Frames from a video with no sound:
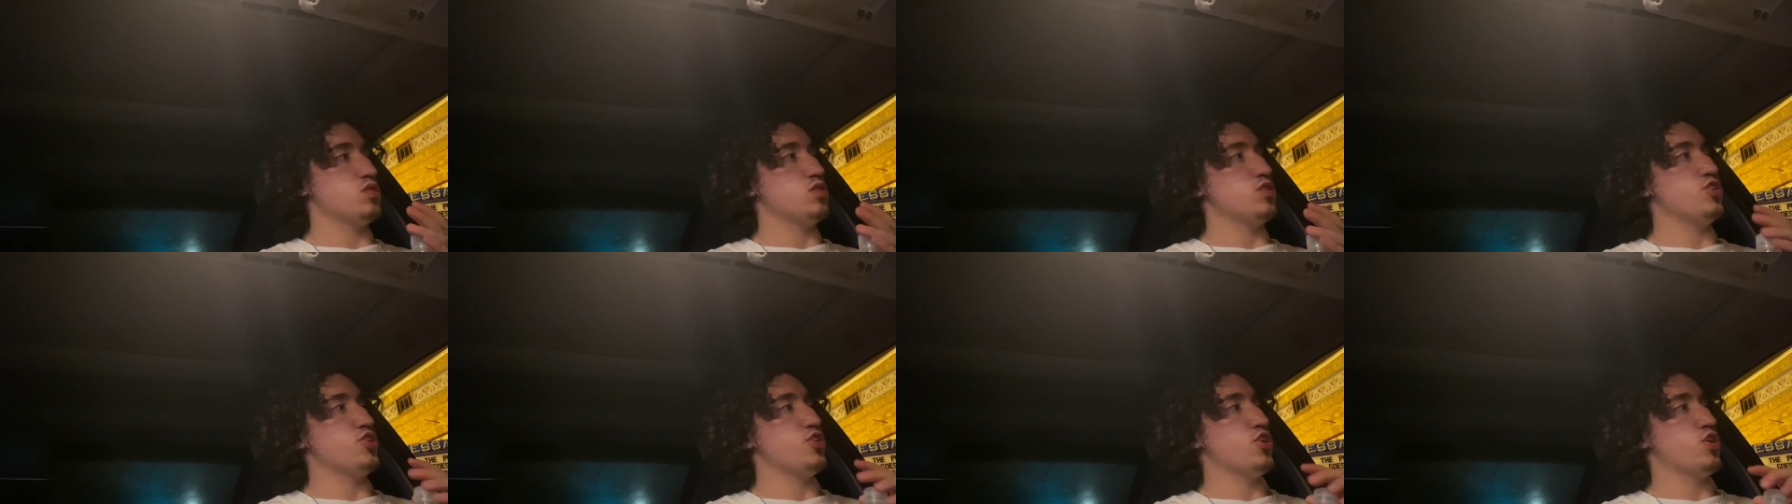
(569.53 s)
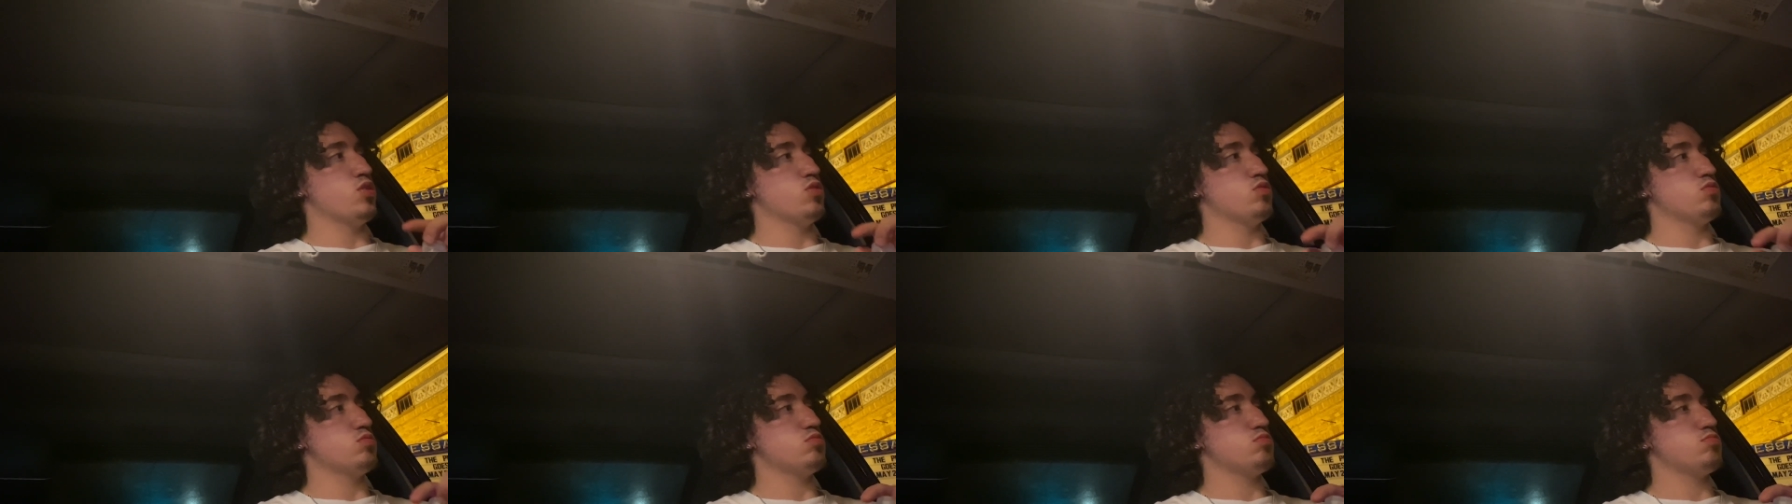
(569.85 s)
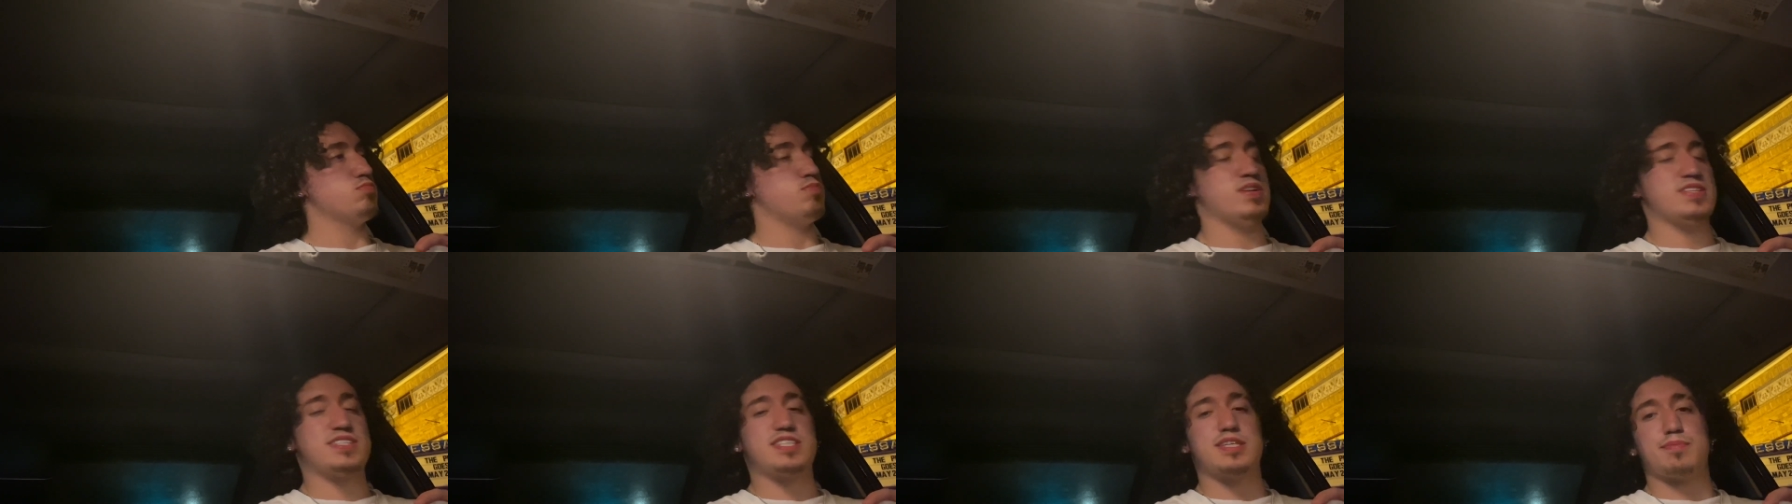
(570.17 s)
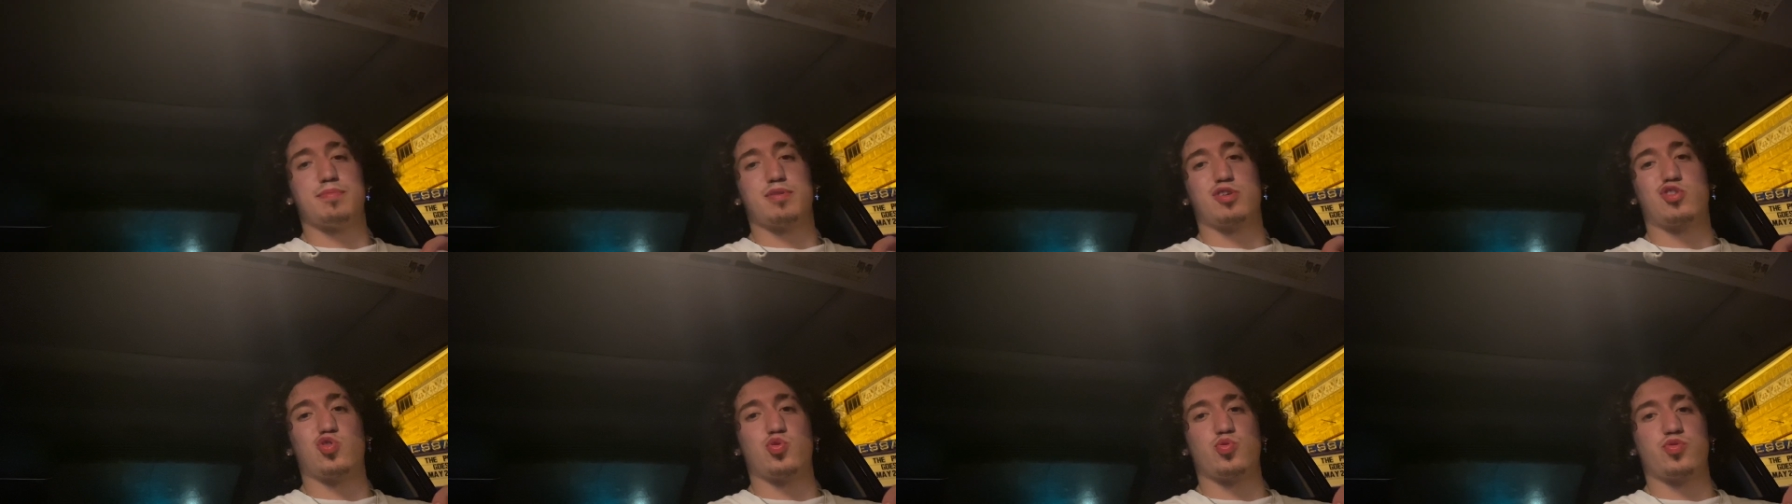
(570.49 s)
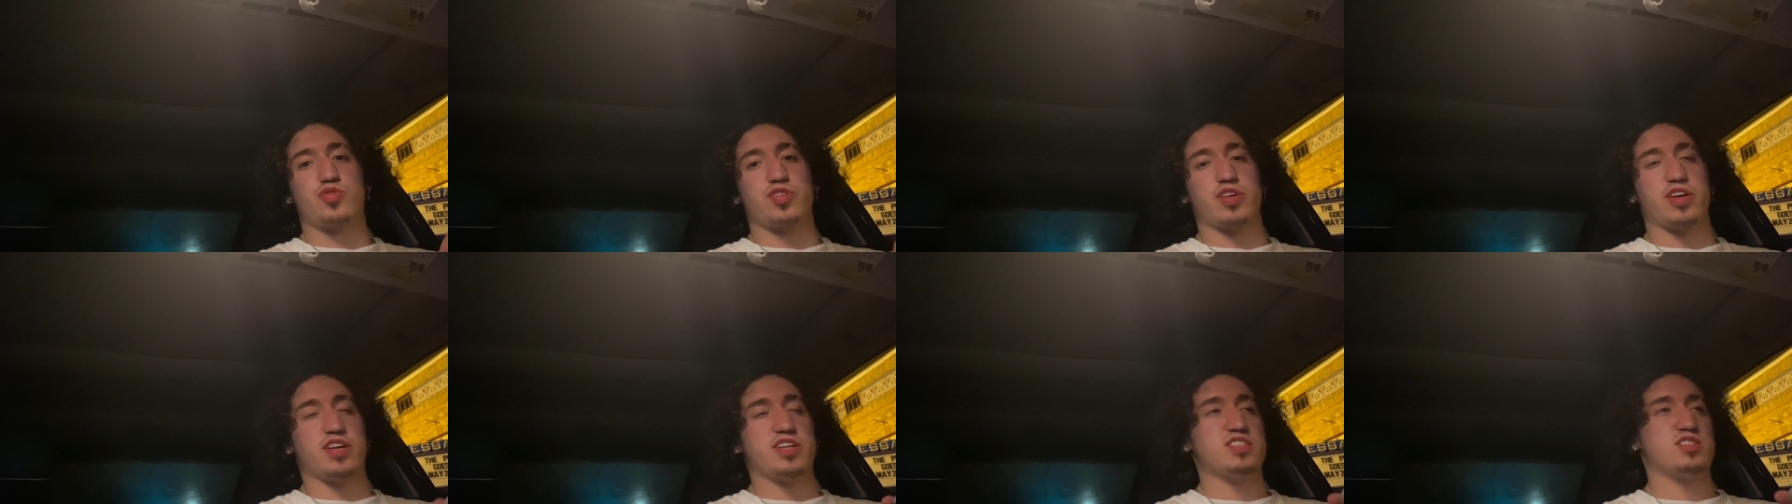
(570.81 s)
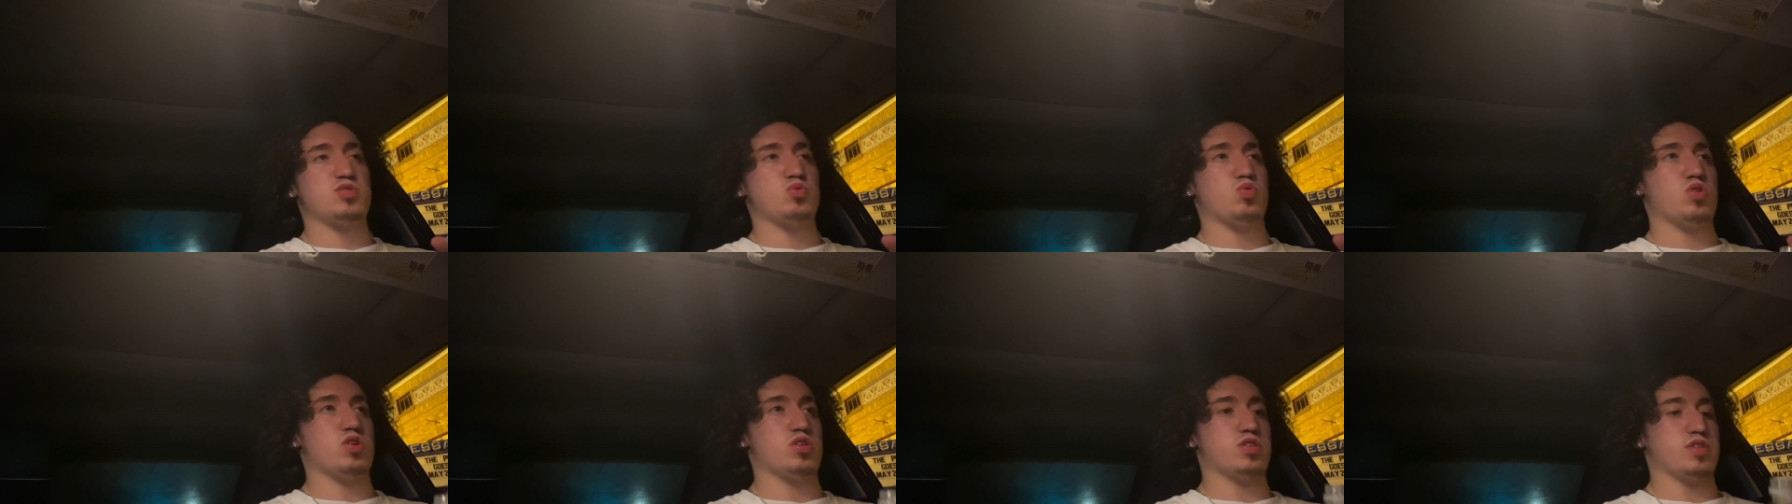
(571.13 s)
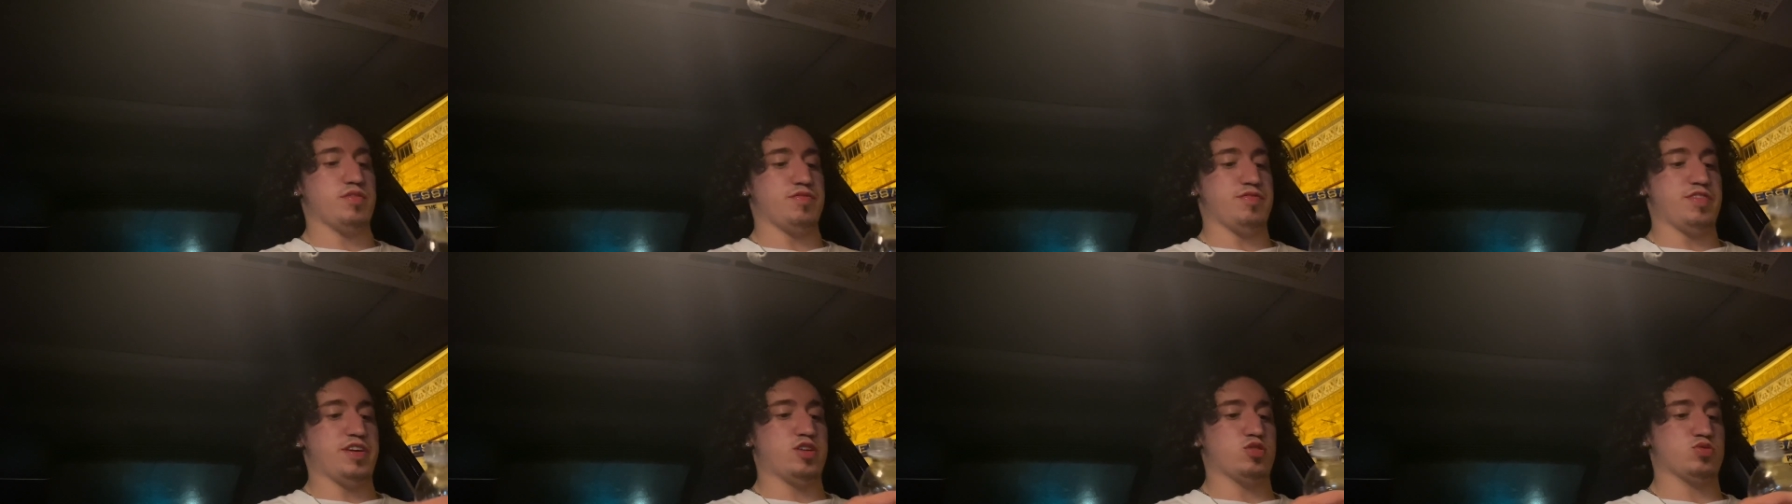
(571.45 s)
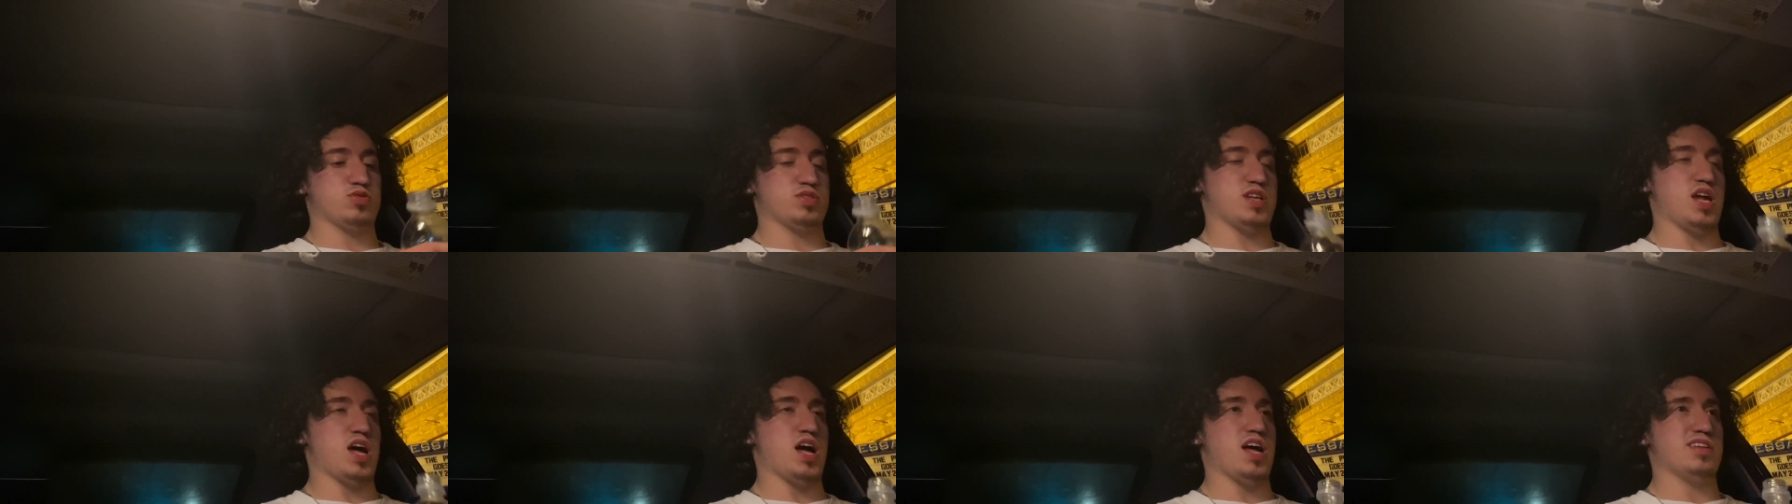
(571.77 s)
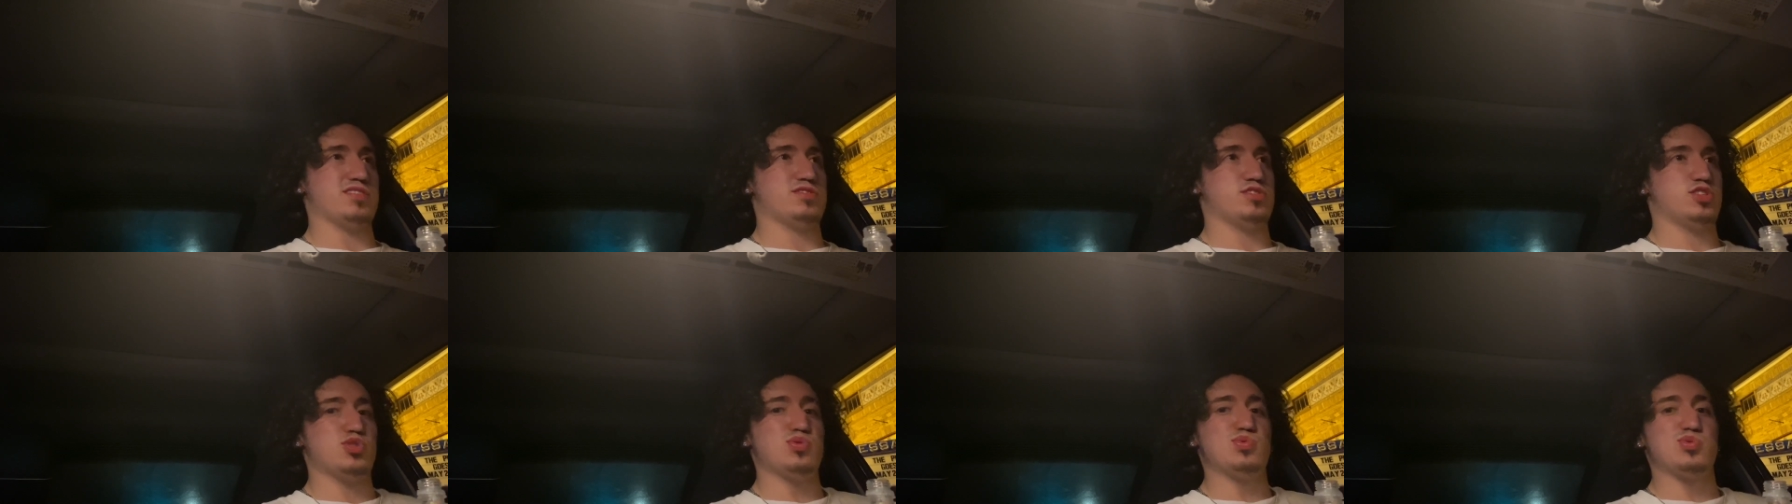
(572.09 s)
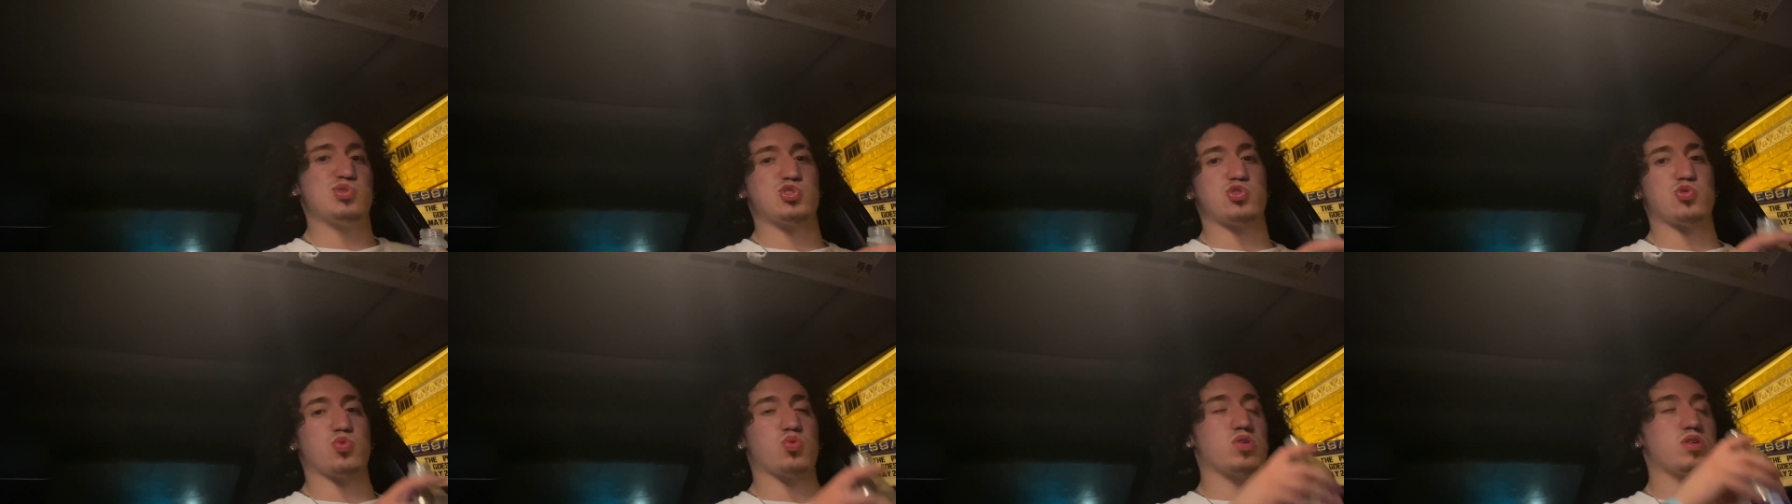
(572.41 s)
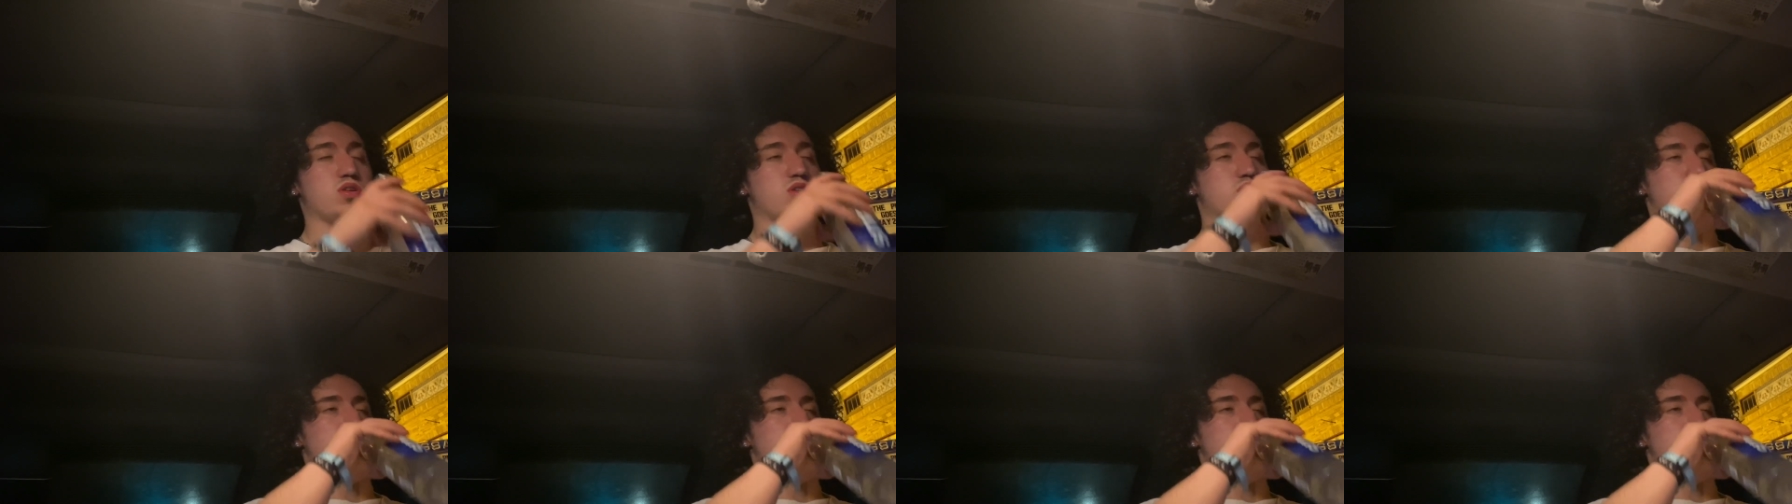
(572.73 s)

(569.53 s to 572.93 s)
you know, a typical thing to where the video's not too short.